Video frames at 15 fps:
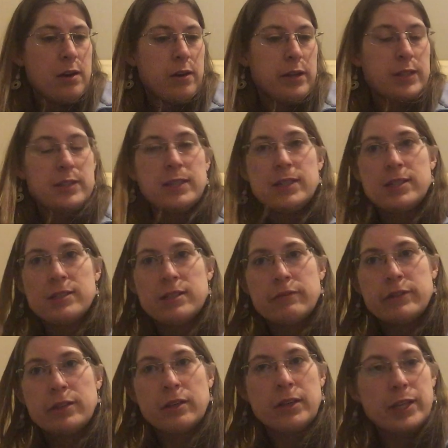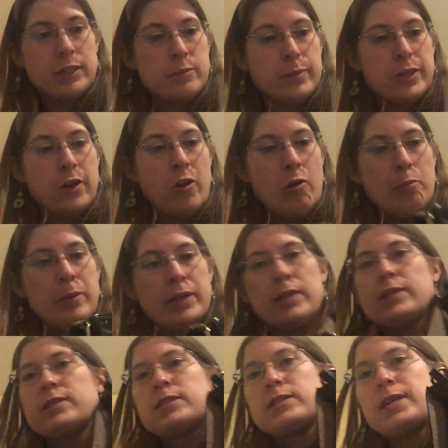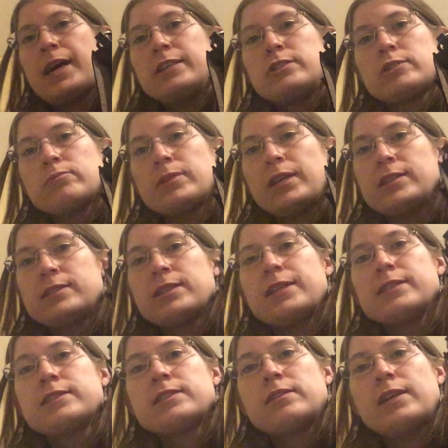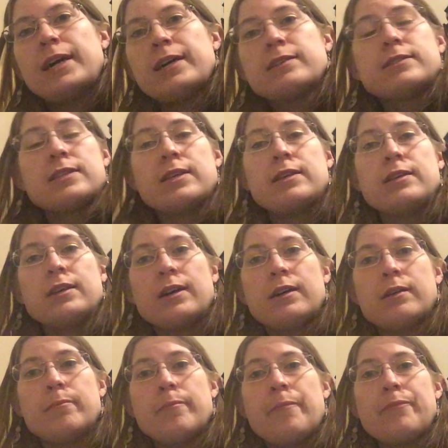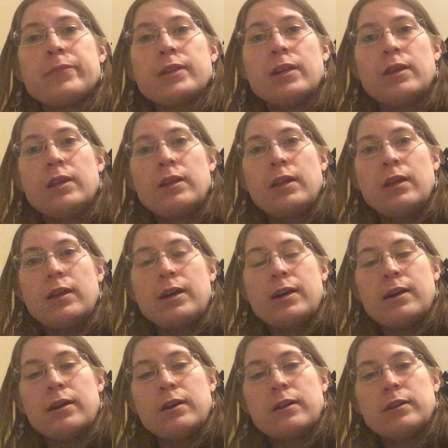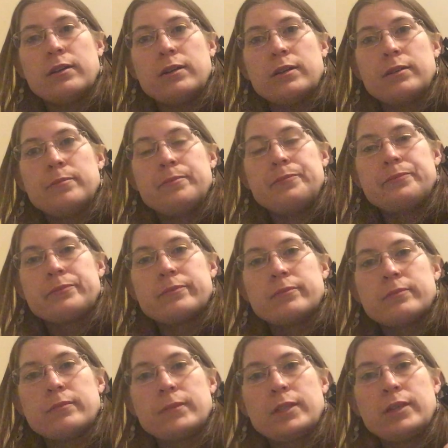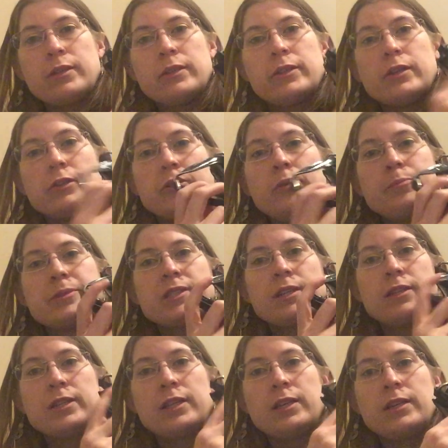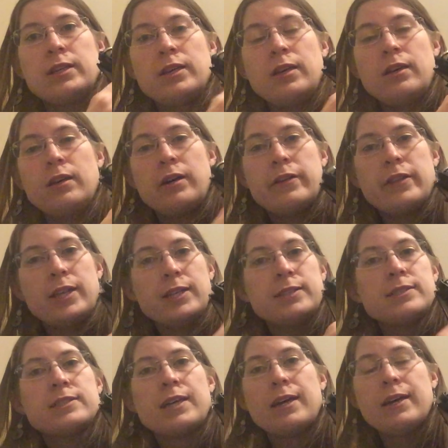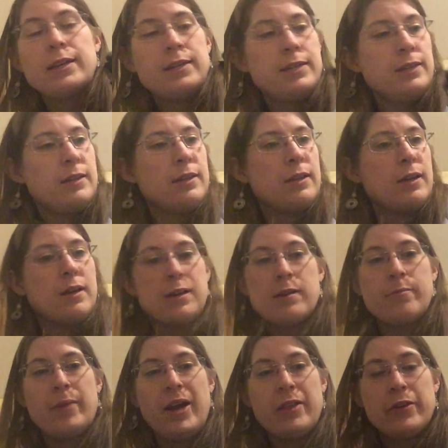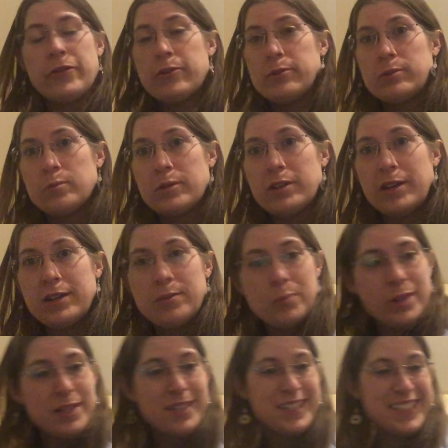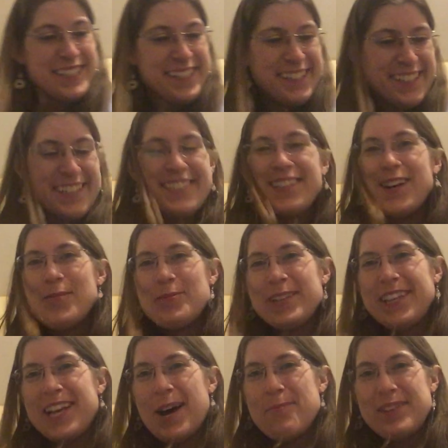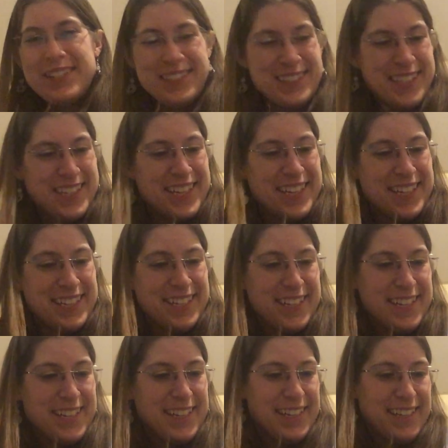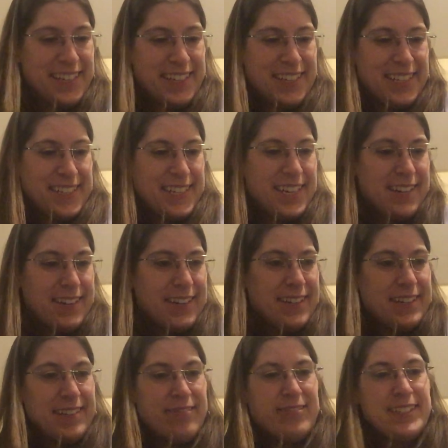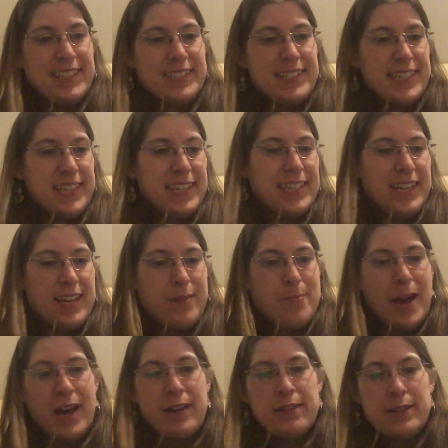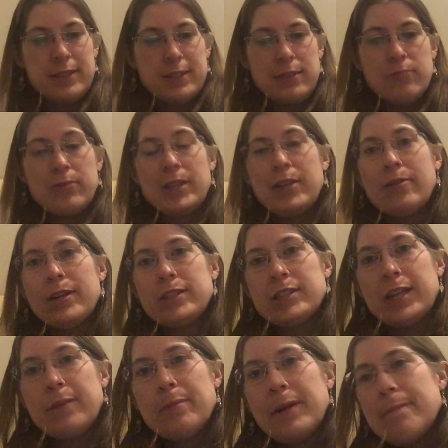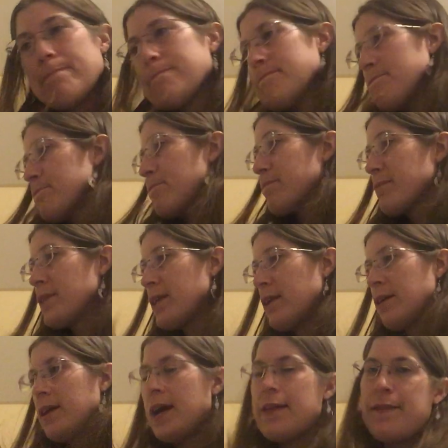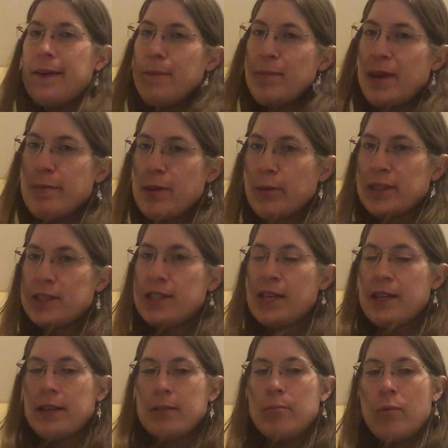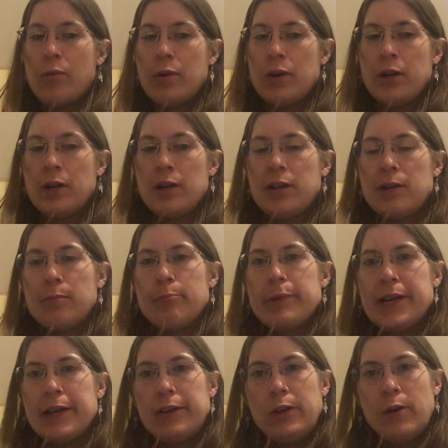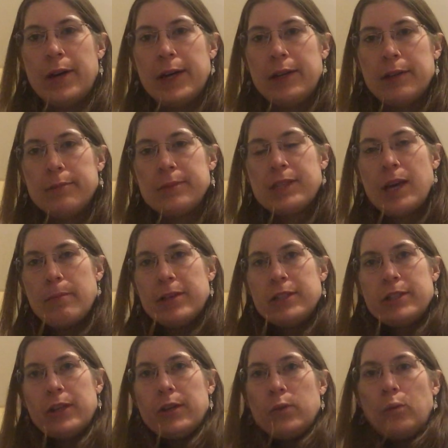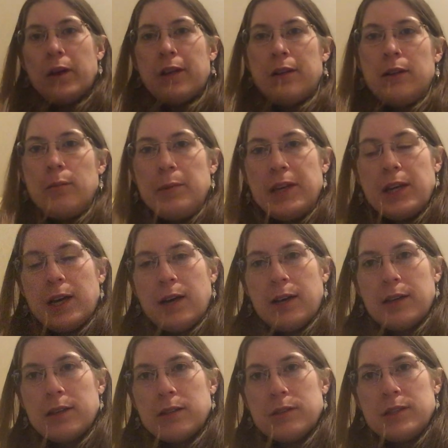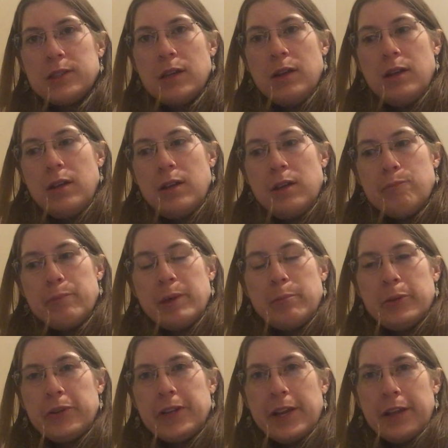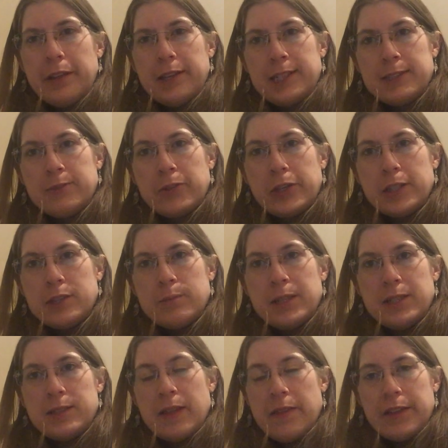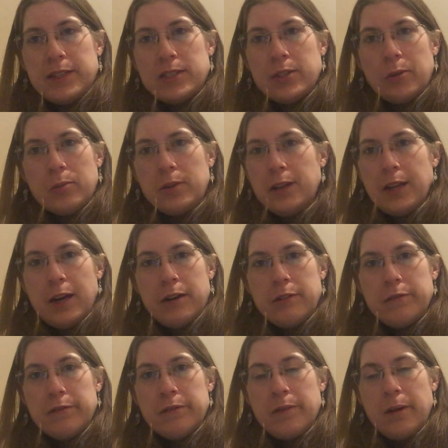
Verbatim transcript: Honestly doesn't even look like it's been open. It's I just realized that it still has the um, uh, the loops on the on the inside. Um, I thought those were not with it, so I'm really happy to see that. Yeah, um, looks like a bag that's in really great shape. I think maybe we're seeing more brand new items come into Goodwill because people are getting things for Christmas that they don't love,